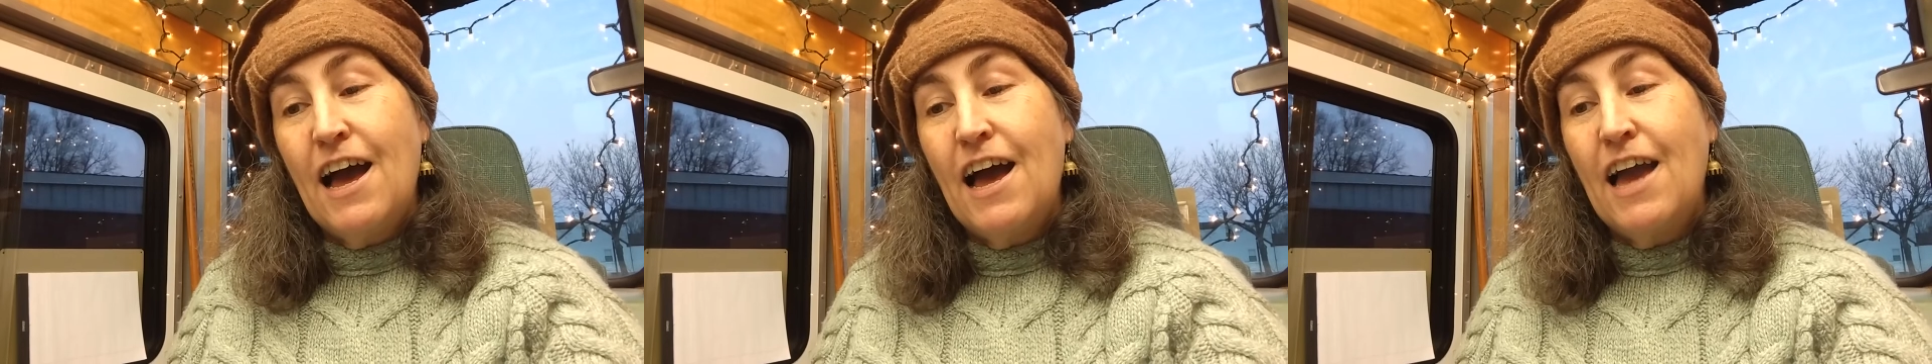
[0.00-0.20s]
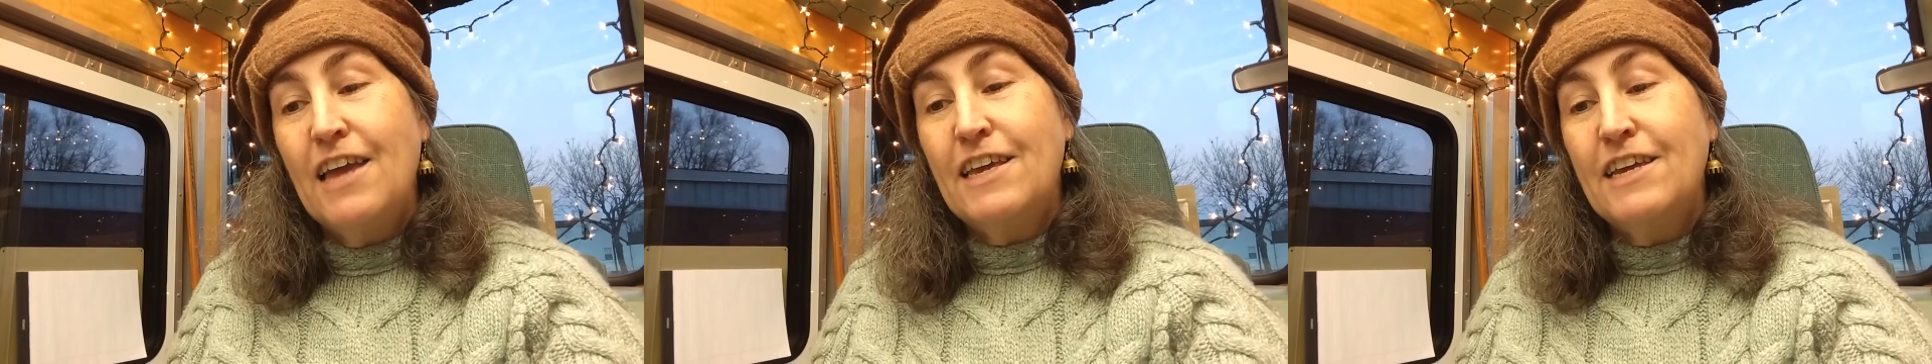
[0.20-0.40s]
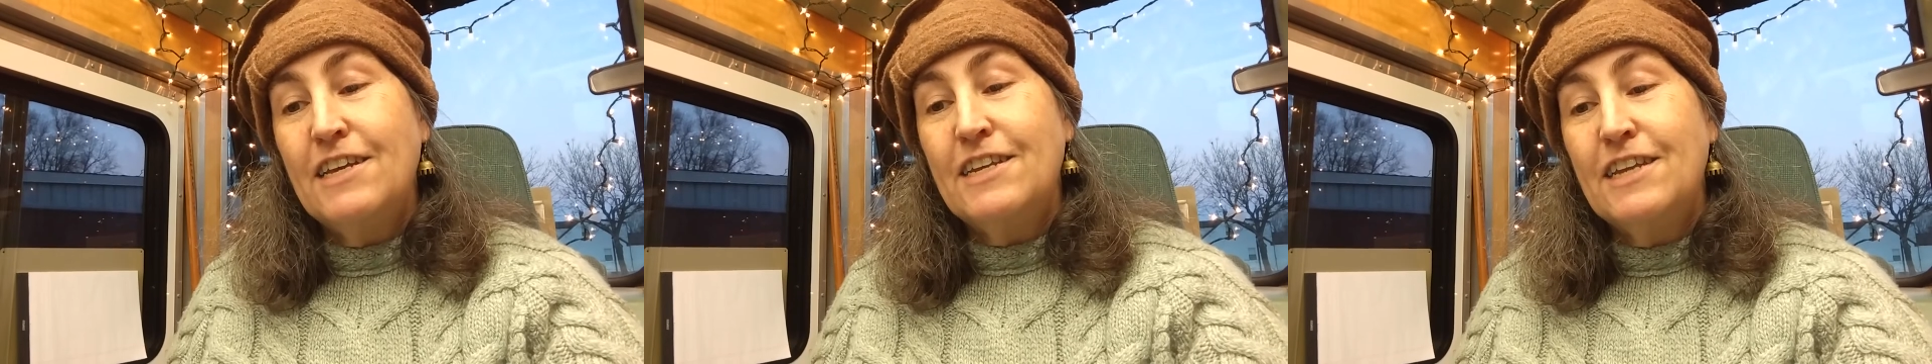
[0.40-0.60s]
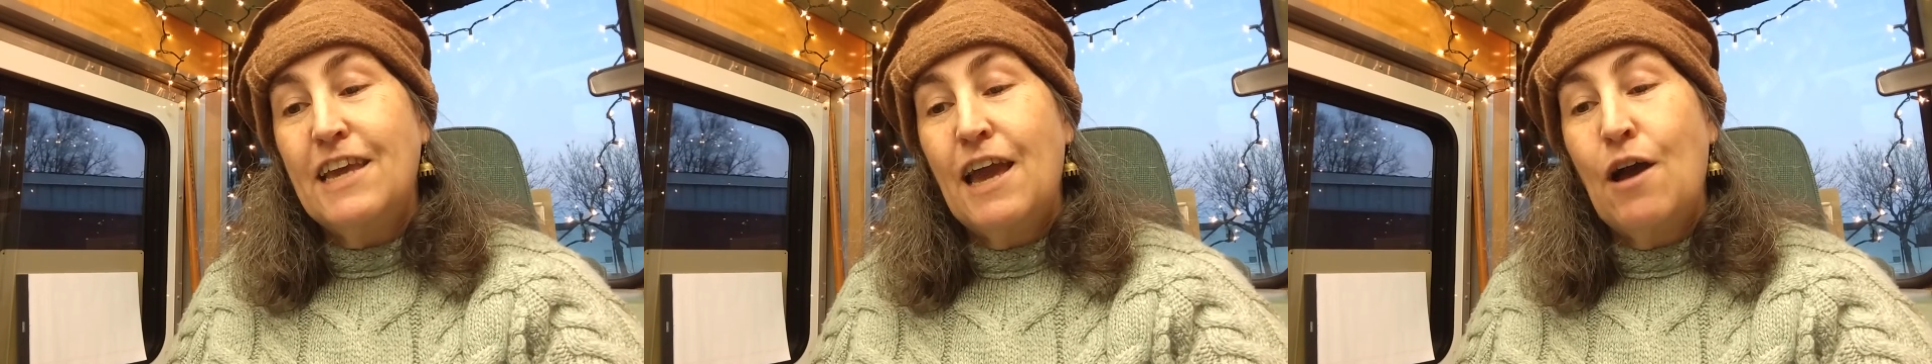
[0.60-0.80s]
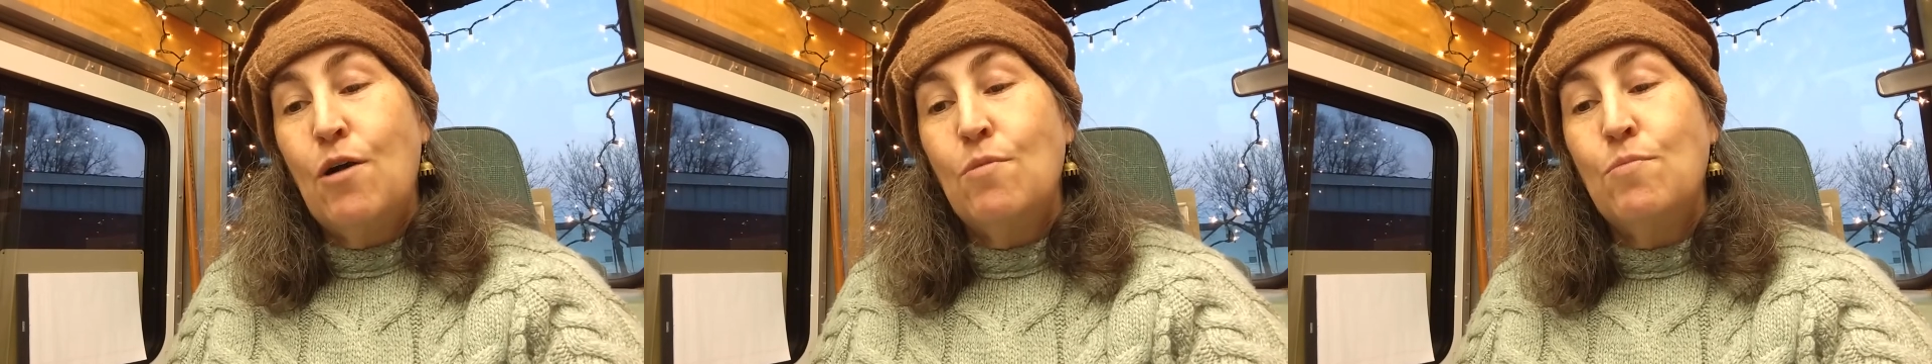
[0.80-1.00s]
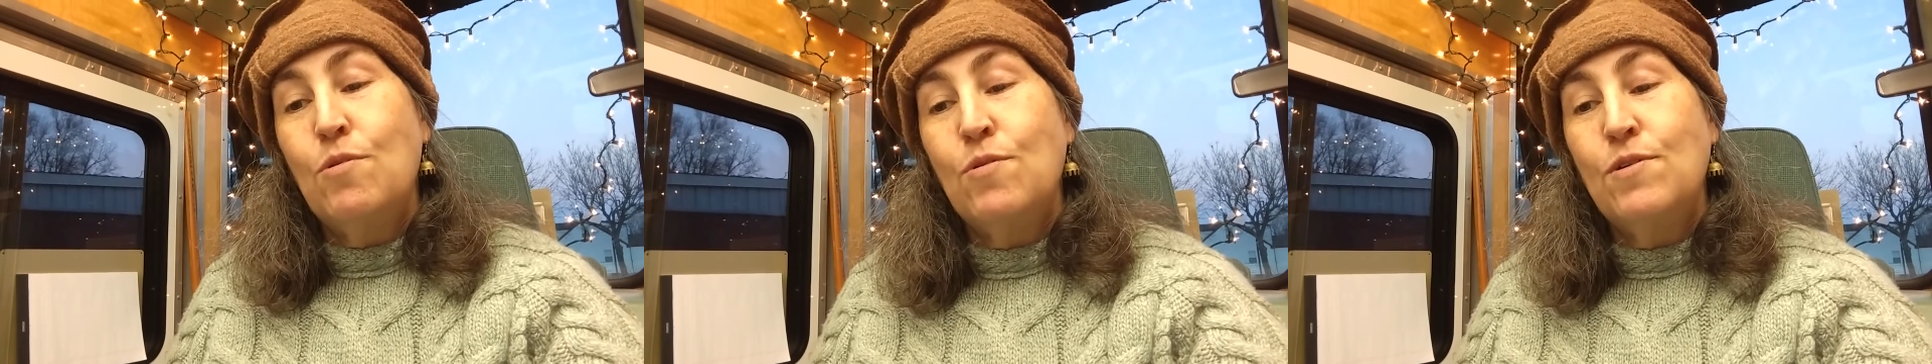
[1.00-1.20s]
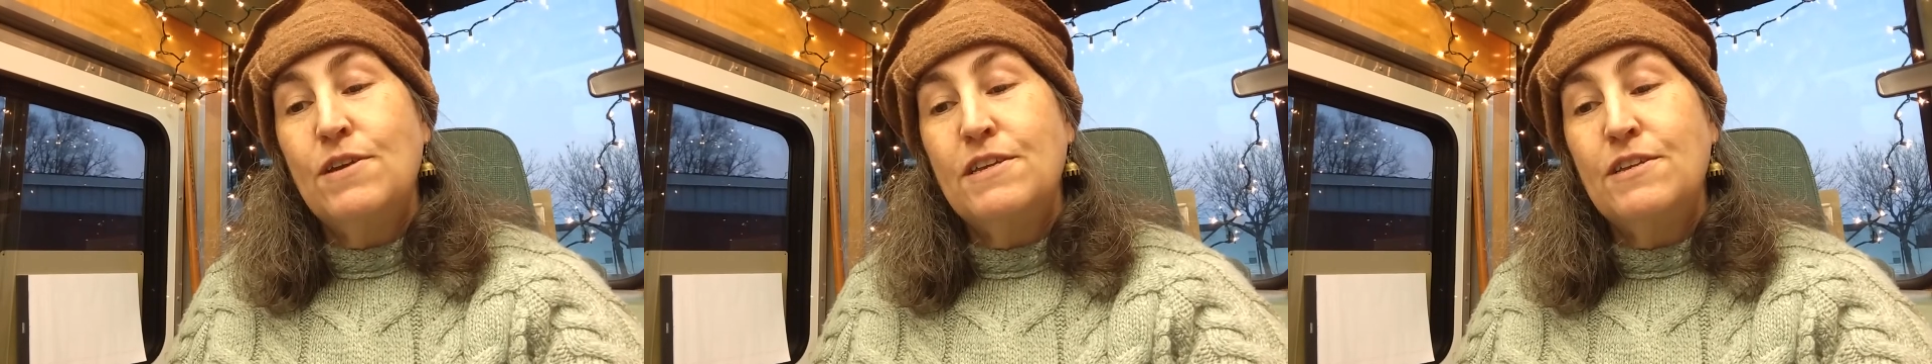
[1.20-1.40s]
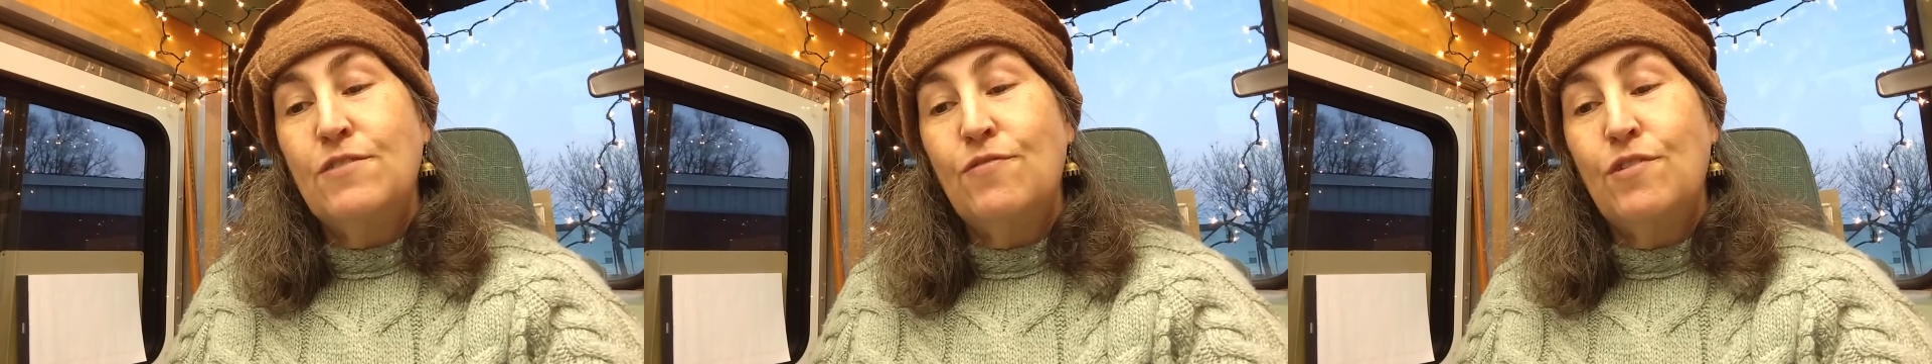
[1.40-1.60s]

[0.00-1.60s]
Hike it, cowboys,